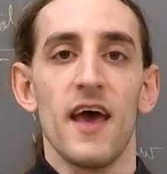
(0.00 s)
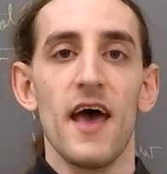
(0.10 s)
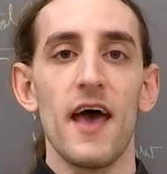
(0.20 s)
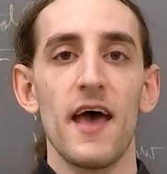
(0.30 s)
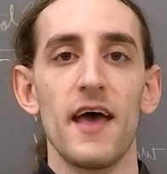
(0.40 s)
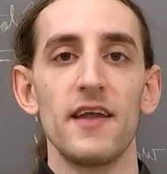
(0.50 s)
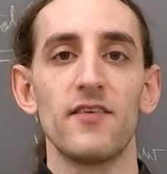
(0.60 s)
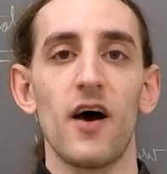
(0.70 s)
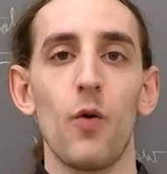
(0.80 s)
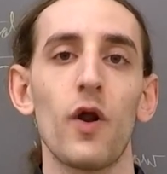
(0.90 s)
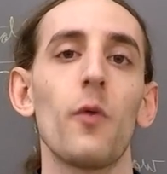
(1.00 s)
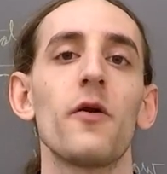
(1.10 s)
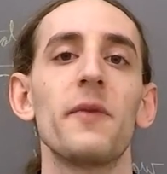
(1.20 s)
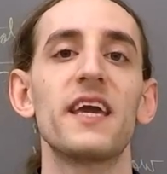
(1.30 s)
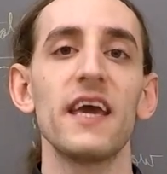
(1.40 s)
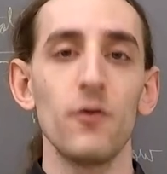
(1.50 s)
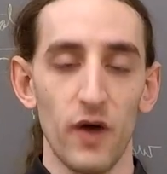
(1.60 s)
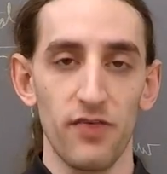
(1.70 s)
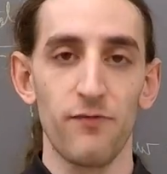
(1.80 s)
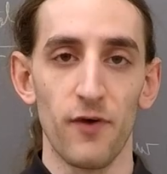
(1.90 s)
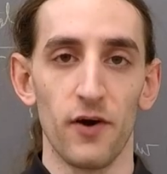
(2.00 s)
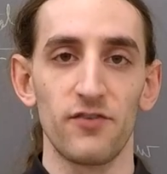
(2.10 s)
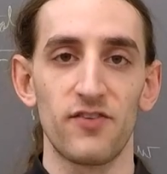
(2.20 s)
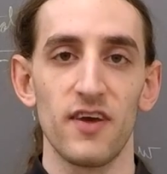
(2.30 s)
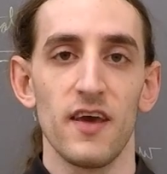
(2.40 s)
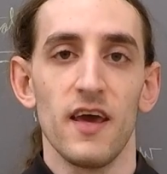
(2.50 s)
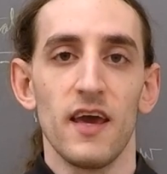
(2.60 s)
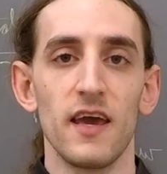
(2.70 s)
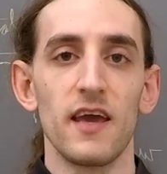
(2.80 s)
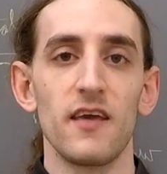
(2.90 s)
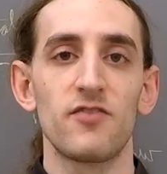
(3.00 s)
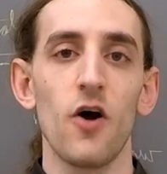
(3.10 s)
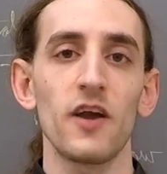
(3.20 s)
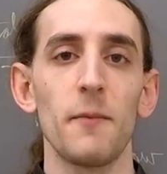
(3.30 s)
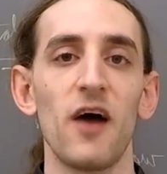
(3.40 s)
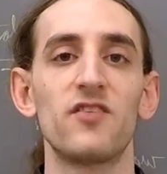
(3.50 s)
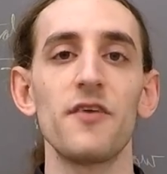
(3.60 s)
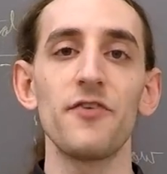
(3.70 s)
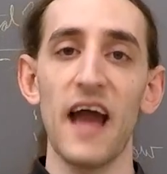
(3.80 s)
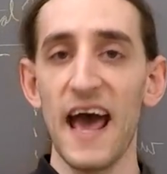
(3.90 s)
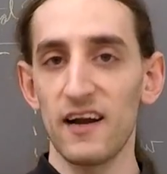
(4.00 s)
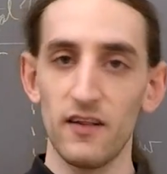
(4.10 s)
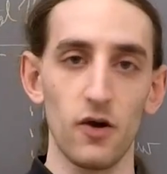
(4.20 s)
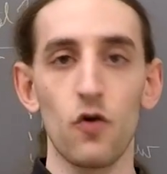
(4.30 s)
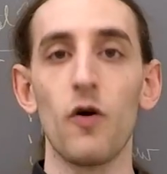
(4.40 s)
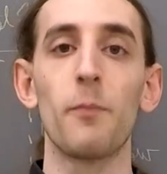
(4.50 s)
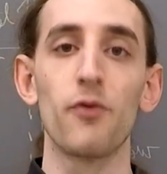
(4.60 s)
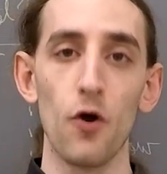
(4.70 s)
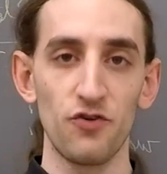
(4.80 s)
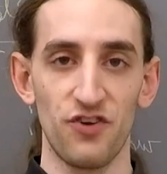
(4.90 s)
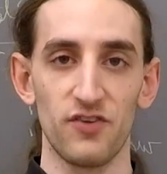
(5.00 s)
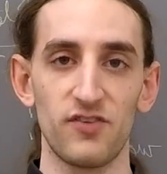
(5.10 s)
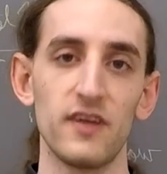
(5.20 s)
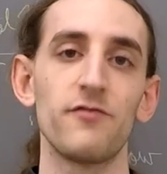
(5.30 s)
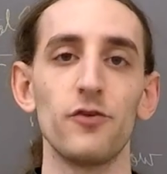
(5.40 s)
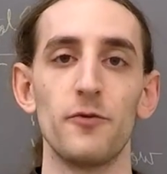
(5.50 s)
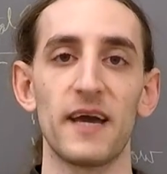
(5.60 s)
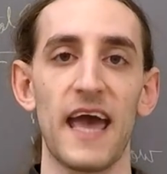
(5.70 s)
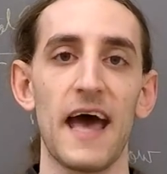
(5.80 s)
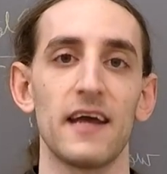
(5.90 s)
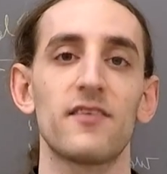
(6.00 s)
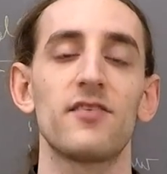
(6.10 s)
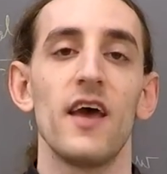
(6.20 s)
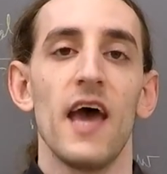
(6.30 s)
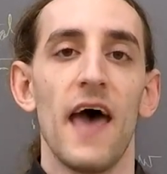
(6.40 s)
And what I want to begin with first is talking about different analytical approaches in fluid mechanics,